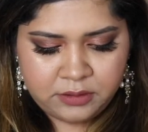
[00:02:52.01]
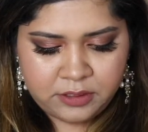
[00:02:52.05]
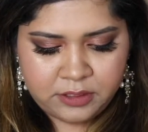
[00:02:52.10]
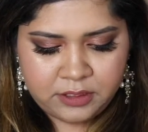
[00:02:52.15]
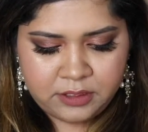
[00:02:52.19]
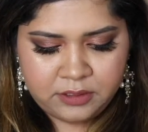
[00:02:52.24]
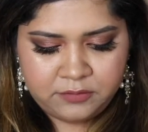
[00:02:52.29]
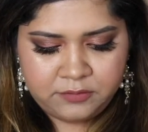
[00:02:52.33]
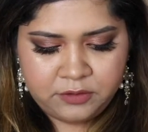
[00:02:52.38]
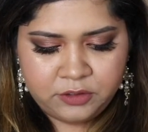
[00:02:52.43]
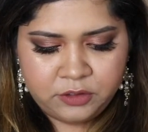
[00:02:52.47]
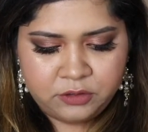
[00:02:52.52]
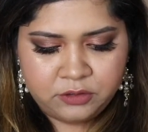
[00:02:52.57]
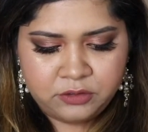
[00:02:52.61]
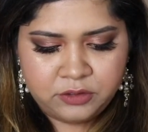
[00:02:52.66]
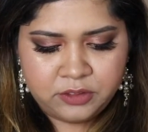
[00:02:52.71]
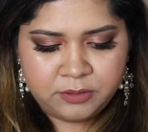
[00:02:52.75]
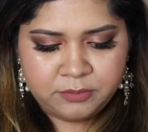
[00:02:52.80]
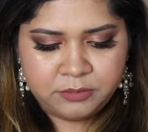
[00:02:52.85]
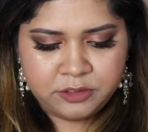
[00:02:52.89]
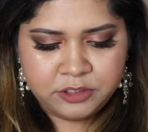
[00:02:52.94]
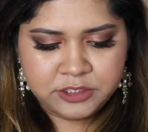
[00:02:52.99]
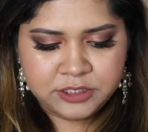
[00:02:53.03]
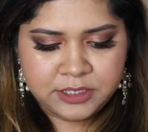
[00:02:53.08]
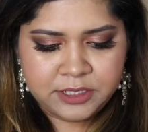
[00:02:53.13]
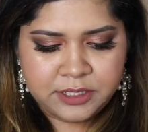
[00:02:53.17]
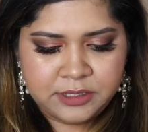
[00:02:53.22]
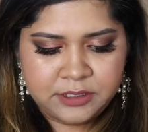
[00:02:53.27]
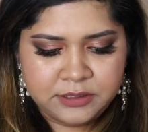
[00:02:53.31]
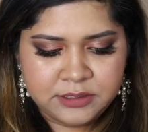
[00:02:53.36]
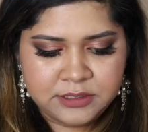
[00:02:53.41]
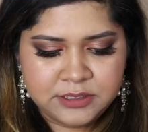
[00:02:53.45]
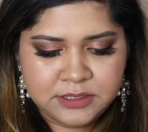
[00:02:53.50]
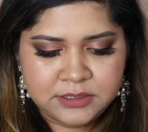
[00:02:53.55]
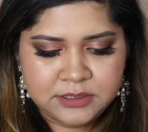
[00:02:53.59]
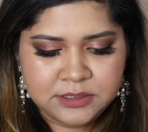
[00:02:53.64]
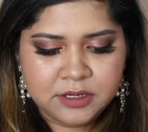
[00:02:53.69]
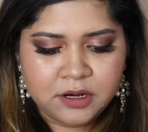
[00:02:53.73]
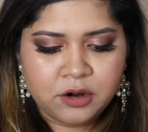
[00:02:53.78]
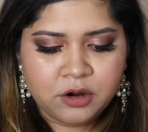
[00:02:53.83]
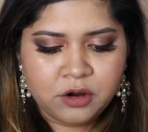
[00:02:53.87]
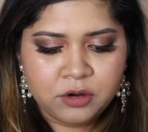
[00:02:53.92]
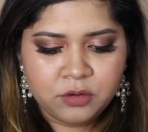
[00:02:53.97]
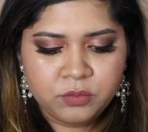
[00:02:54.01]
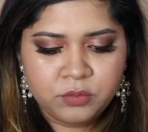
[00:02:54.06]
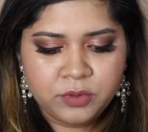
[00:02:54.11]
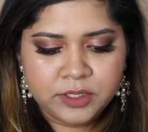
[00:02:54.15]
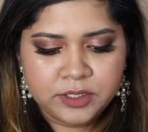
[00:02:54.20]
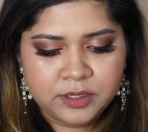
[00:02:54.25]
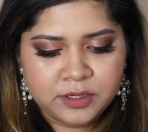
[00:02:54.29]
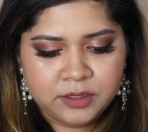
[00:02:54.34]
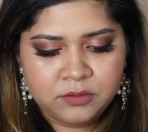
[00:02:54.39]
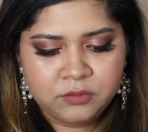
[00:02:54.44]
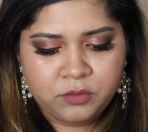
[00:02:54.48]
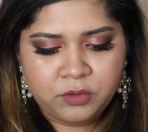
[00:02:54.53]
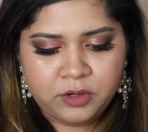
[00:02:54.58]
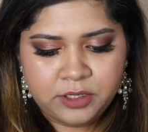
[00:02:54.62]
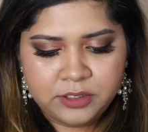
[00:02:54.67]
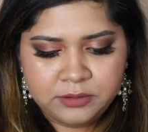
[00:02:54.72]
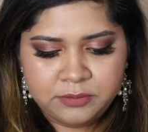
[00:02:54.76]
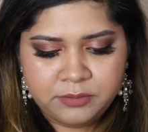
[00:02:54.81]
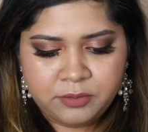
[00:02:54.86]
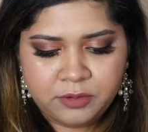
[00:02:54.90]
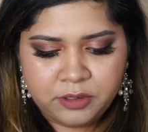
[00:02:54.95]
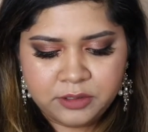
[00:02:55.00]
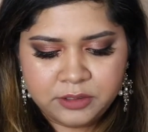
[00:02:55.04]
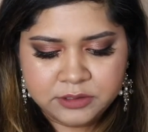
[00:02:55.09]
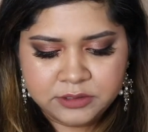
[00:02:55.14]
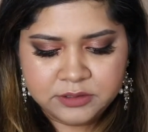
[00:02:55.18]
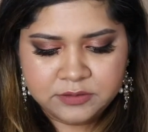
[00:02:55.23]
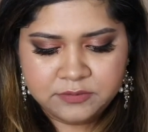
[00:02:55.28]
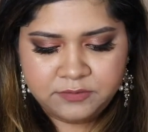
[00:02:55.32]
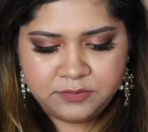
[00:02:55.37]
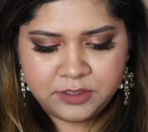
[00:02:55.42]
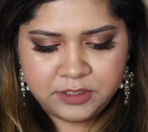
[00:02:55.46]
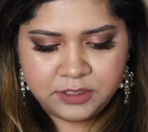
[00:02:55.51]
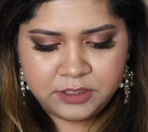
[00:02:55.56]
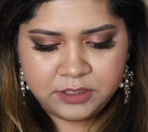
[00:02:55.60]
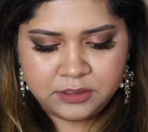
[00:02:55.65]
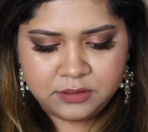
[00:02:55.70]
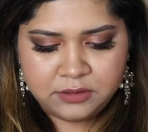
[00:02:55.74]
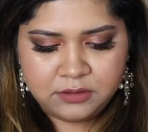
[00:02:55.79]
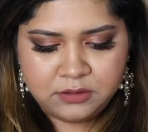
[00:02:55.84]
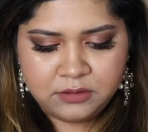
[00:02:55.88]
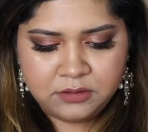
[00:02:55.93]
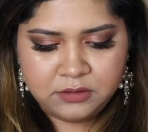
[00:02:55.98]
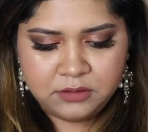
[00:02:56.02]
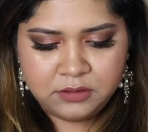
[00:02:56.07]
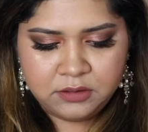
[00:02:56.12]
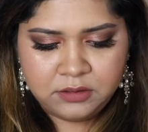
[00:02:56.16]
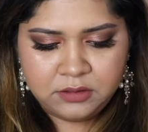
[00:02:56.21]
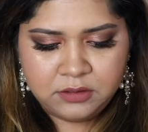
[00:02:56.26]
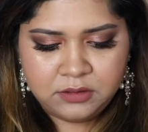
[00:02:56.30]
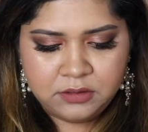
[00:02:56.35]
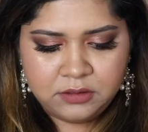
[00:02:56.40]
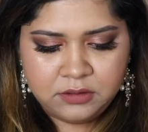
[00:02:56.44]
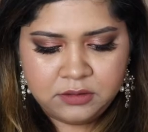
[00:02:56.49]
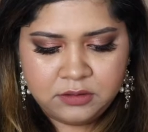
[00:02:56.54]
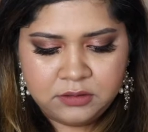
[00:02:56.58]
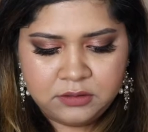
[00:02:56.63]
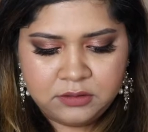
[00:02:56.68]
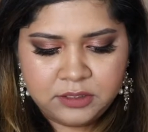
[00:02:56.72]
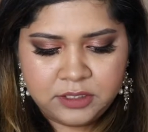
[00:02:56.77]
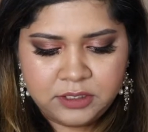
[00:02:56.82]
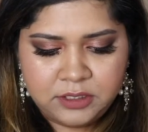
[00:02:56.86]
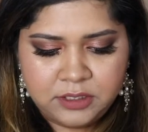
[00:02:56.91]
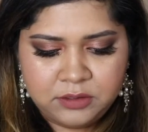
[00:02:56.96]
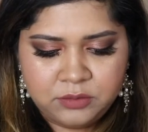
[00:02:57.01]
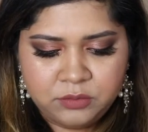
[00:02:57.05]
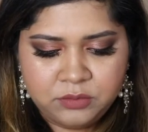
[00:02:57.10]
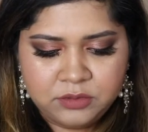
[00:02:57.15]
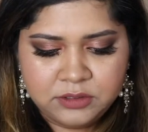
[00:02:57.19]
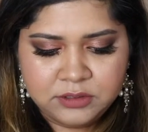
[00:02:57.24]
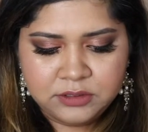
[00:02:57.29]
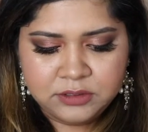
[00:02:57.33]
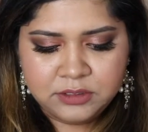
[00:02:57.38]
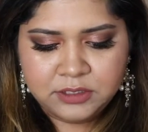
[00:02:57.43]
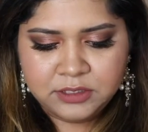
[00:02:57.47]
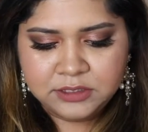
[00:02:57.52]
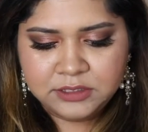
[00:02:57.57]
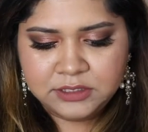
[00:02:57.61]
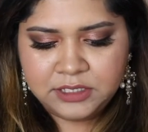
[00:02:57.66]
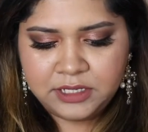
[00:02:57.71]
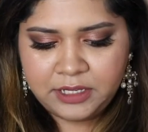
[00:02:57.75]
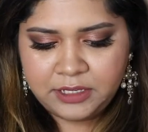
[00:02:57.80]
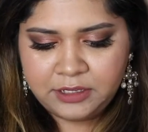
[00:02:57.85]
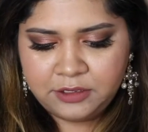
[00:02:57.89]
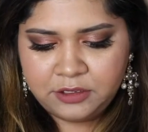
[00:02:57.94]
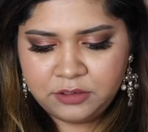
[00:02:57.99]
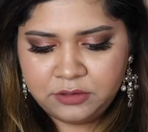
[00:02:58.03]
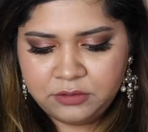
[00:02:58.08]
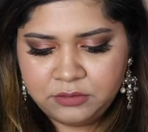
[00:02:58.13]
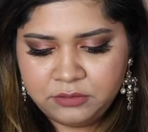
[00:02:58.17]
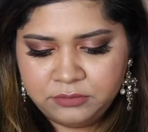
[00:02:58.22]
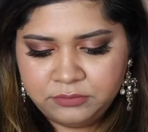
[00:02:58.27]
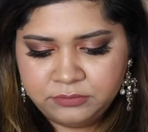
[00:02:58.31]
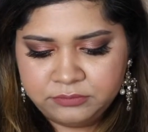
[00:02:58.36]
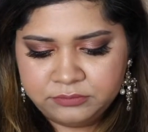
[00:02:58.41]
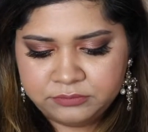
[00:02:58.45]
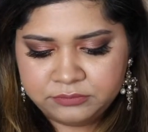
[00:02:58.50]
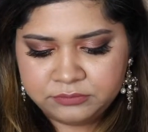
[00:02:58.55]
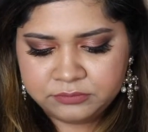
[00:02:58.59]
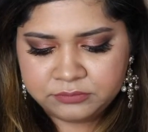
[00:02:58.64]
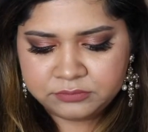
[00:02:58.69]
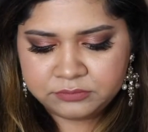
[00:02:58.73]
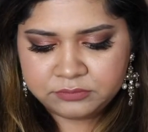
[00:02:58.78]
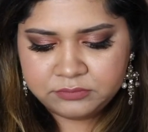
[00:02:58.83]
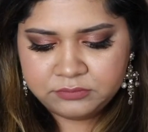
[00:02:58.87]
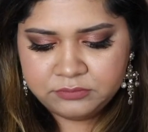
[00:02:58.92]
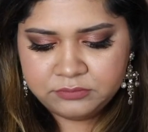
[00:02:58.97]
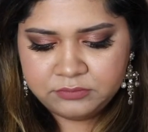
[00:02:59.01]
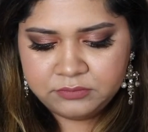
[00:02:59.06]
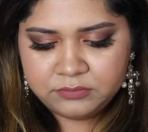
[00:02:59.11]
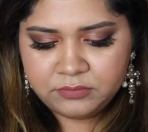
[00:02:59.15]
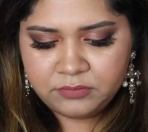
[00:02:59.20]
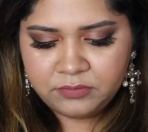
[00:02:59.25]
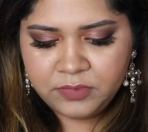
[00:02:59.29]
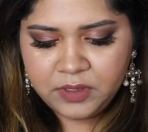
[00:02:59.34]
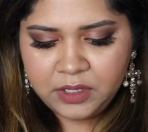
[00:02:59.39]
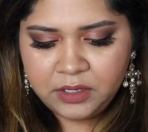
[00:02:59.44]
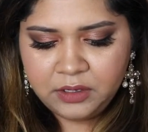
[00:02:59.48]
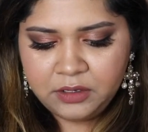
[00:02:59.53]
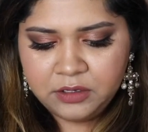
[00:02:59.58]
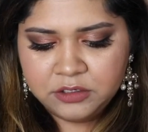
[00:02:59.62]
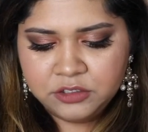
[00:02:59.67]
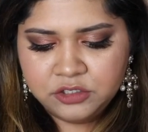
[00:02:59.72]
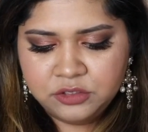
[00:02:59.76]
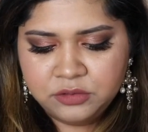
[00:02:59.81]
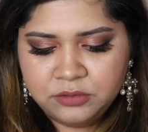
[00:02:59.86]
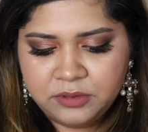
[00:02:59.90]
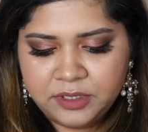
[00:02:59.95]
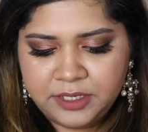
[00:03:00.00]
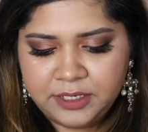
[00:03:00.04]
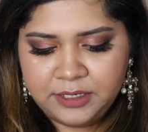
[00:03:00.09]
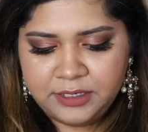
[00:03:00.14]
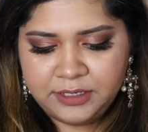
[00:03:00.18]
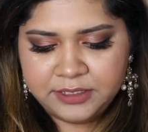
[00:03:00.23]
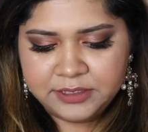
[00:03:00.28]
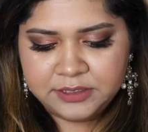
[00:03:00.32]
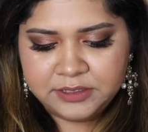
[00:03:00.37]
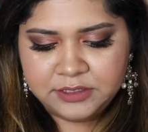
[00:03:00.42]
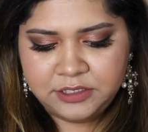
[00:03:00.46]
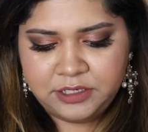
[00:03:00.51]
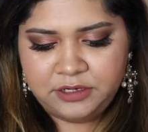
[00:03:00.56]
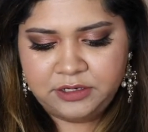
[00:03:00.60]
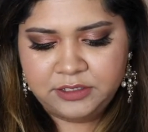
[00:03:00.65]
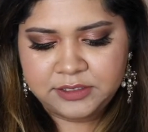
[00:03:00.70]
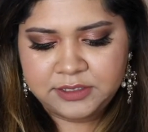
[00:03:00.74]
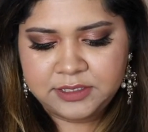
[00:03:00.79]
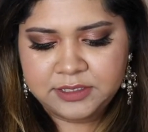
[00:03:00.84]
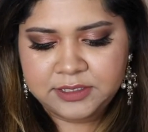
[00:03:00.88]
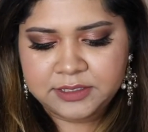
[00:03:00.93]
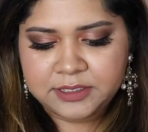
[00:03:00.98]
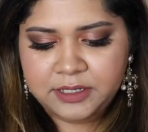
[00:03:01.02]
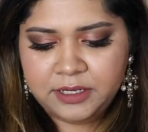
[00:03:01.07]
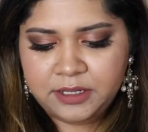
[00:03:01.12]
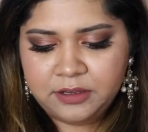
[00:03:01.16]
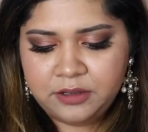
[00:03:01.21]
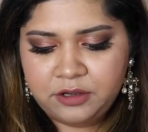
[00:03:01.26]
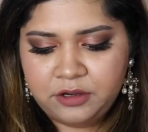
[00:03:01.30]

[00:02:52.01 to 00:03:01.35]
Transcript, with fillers: and if you go to number 10, it says are Wet n Wild products vegan? Then it will take you to a list here. It says click